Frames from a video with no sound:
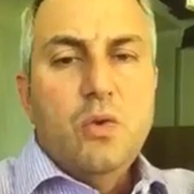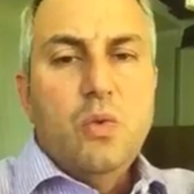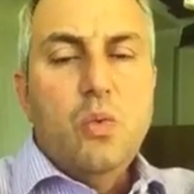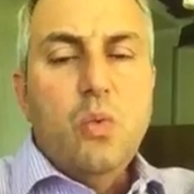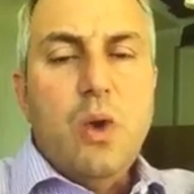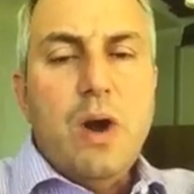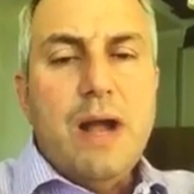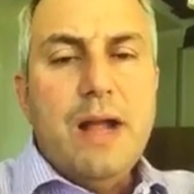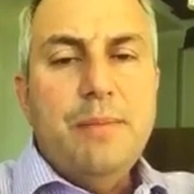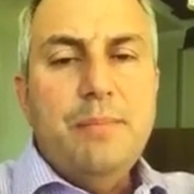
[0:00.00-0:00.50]

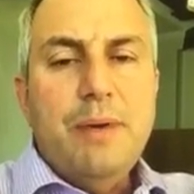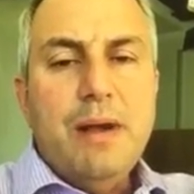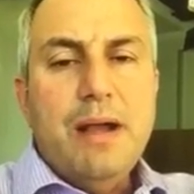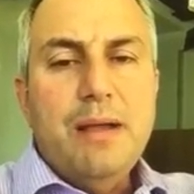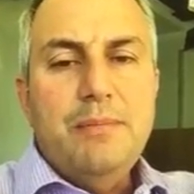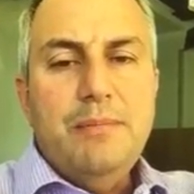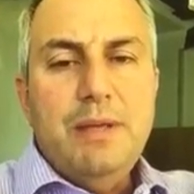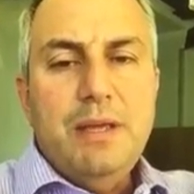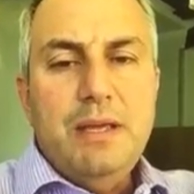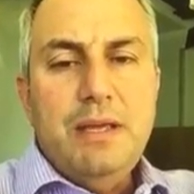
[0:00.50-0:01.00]
Why
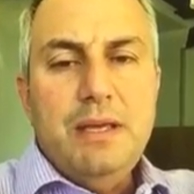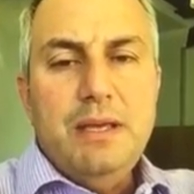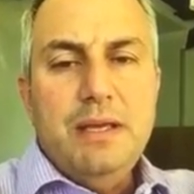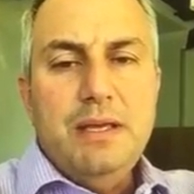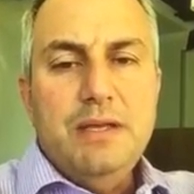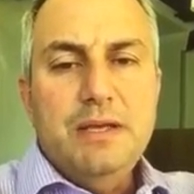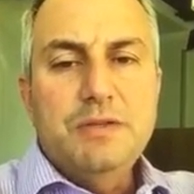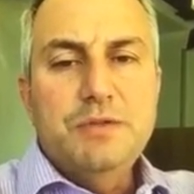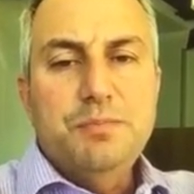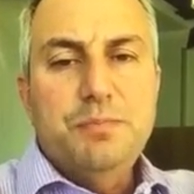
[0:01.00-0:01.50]
buy me
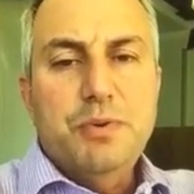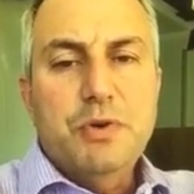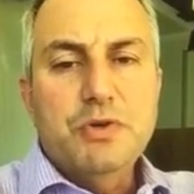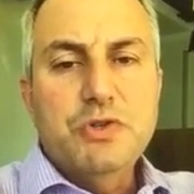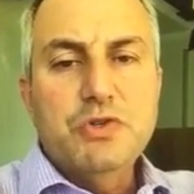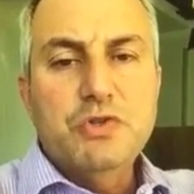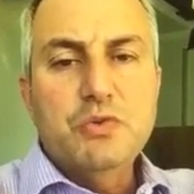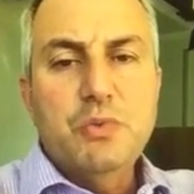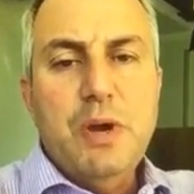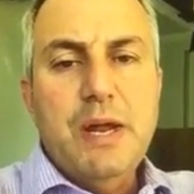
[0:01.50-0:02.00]
is
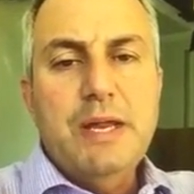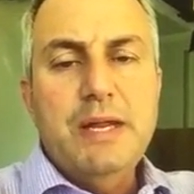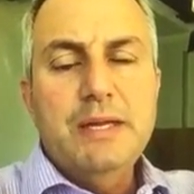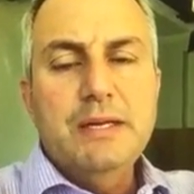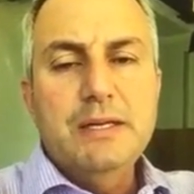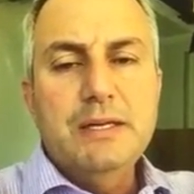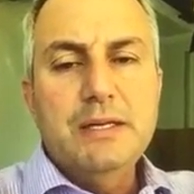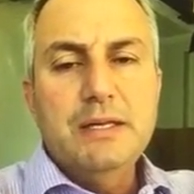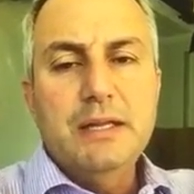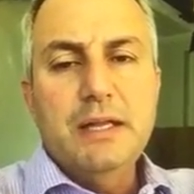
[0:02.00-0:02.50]

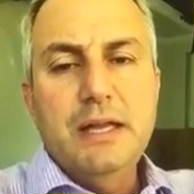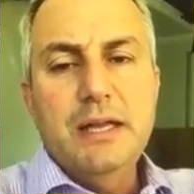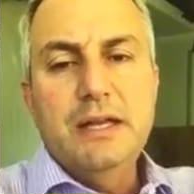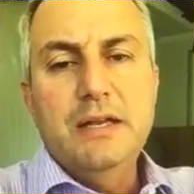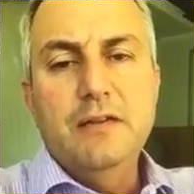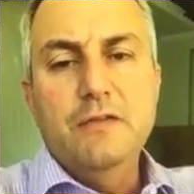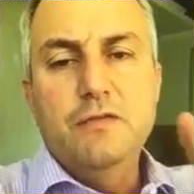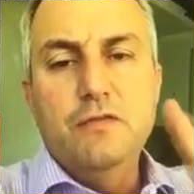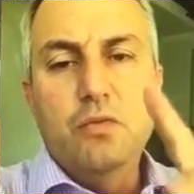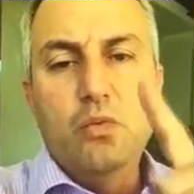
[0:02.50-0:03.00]
persuading a
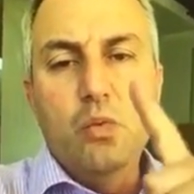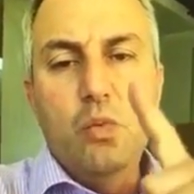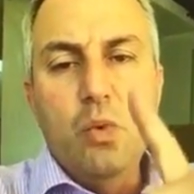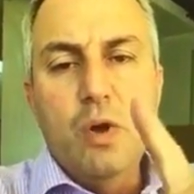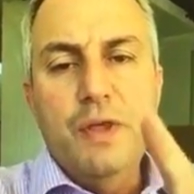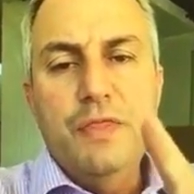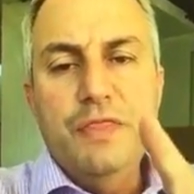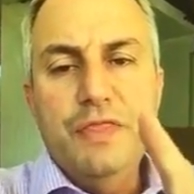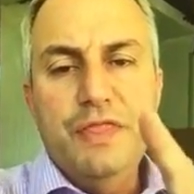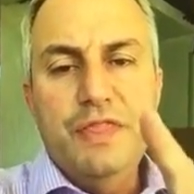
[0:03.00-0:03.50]
client of
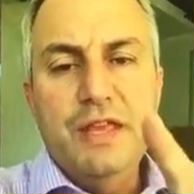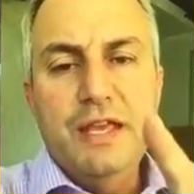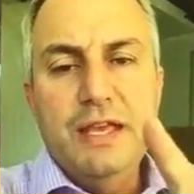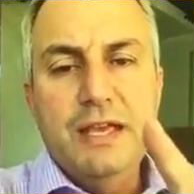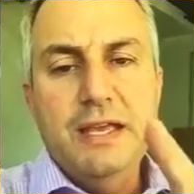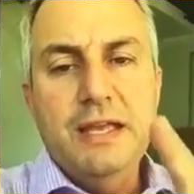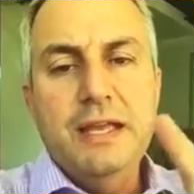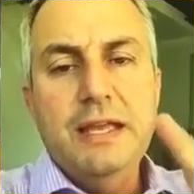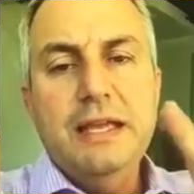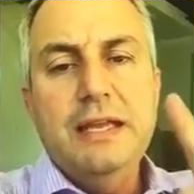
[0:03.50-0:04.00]
one
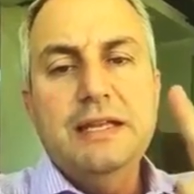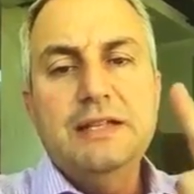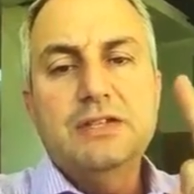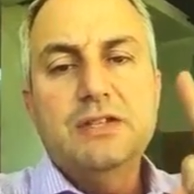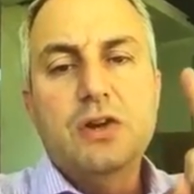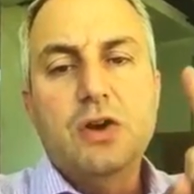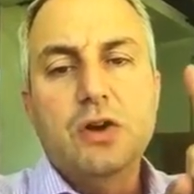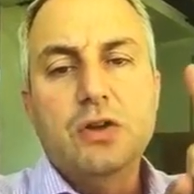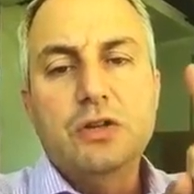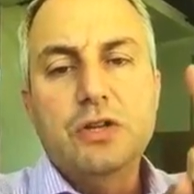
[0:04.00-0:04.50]
thing. It's
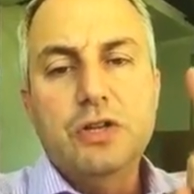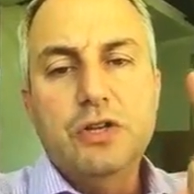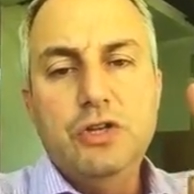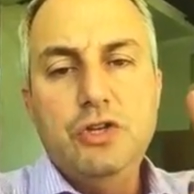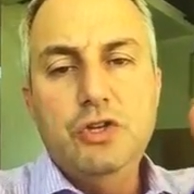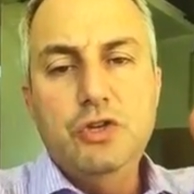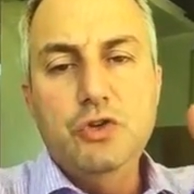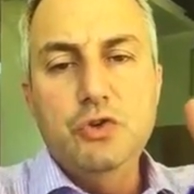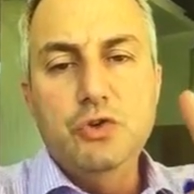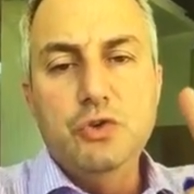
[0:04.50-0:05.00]
called a
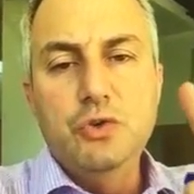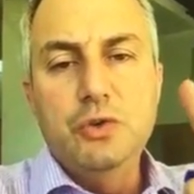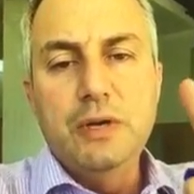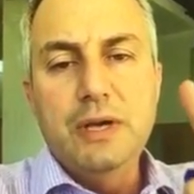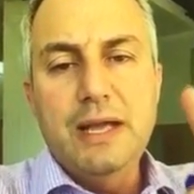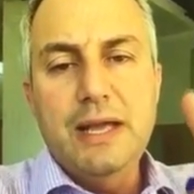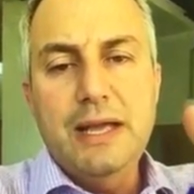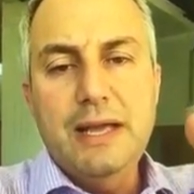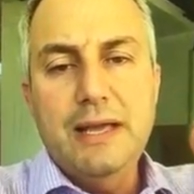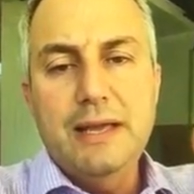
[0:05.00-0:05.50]

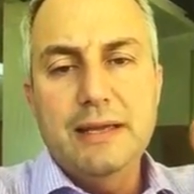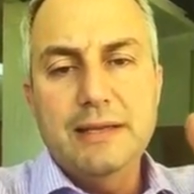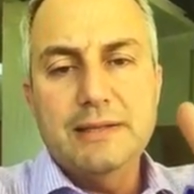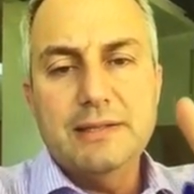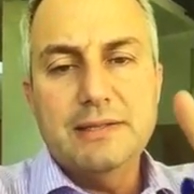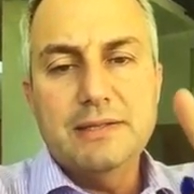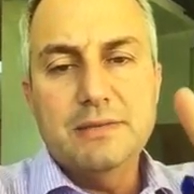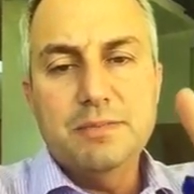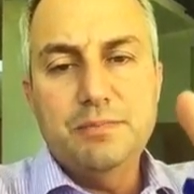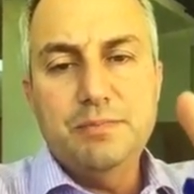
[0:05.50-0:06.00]

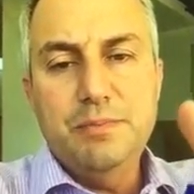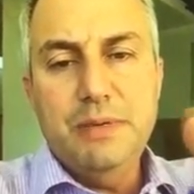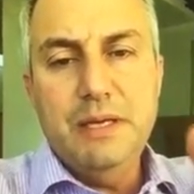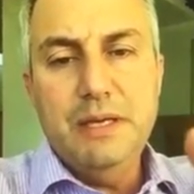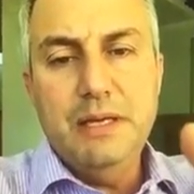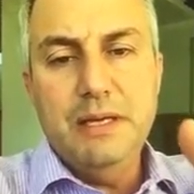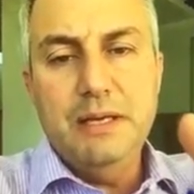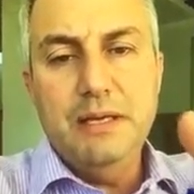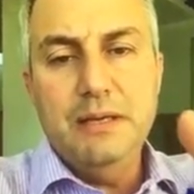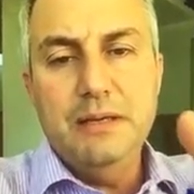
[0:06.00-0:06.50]

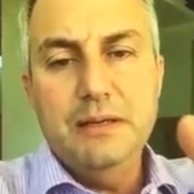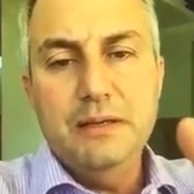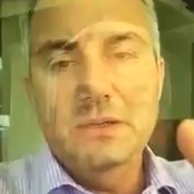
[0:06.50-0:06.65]
USP.